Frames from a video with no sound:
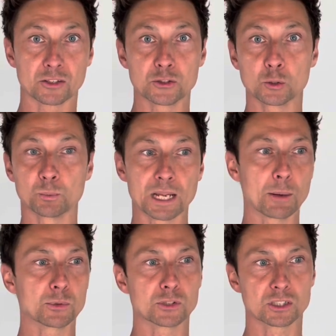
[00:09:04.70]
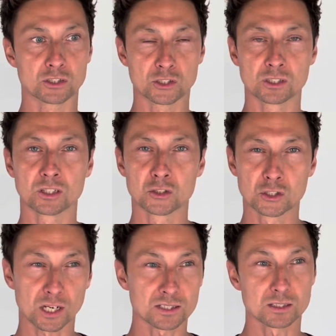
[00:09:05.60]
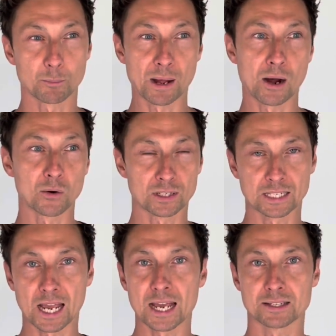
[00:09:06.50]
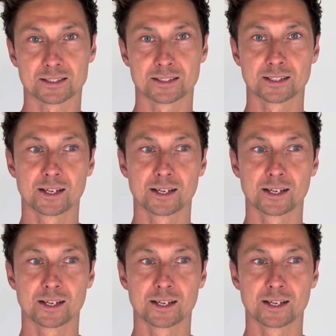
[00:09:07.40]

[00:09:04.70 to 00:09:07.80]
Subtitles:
You'll be able to just about guess